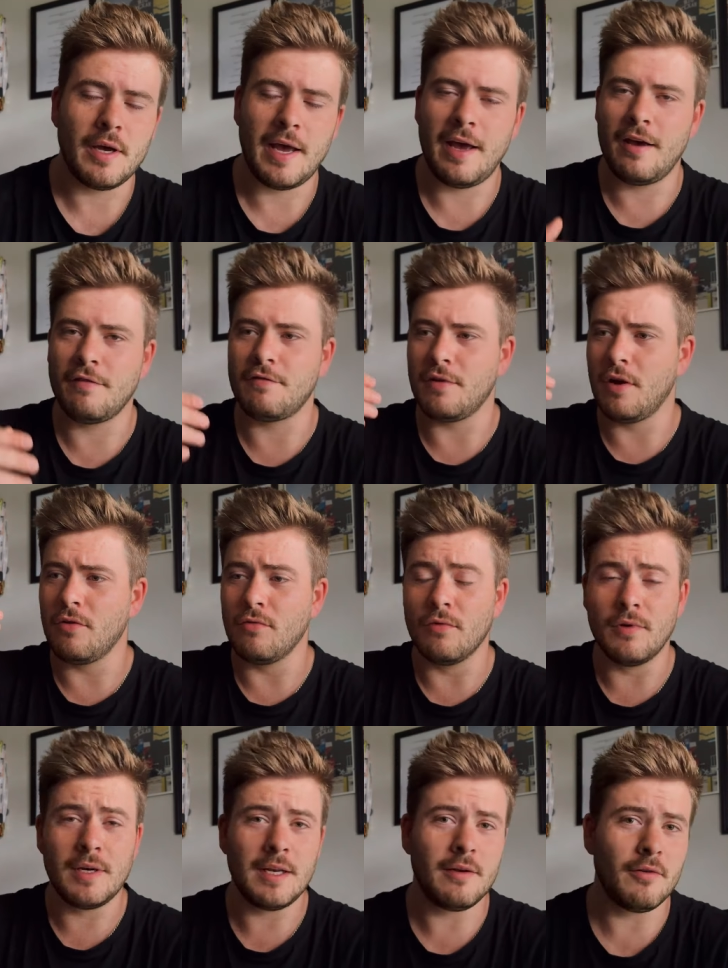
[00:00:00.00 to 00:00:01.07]
have
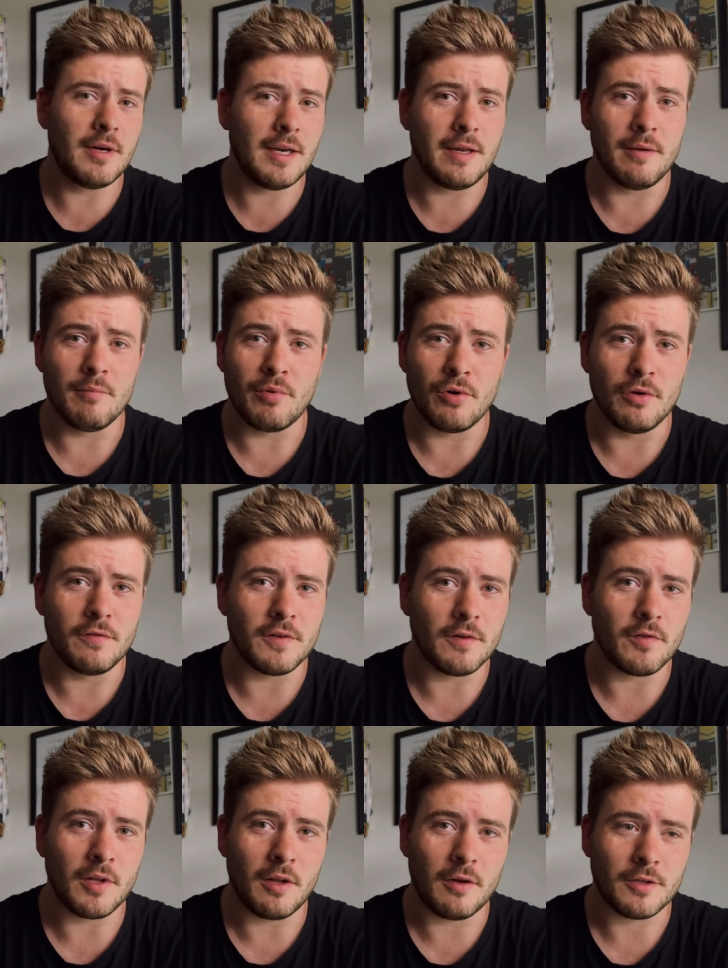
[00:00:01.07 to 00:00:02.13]
really, really improved
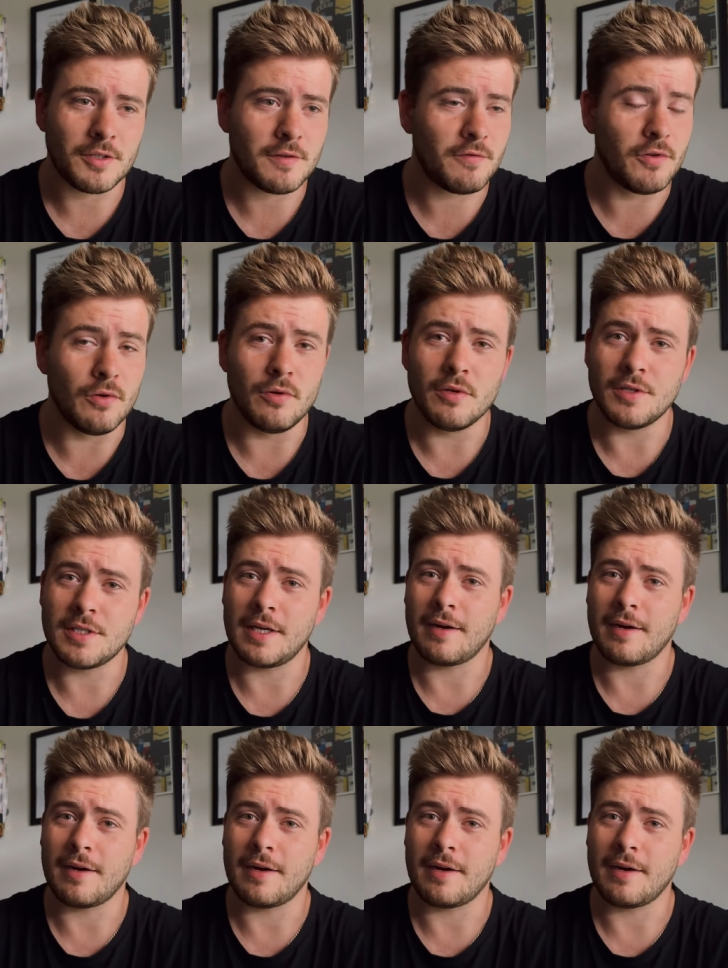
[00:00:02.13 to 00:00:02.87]
over the last few years.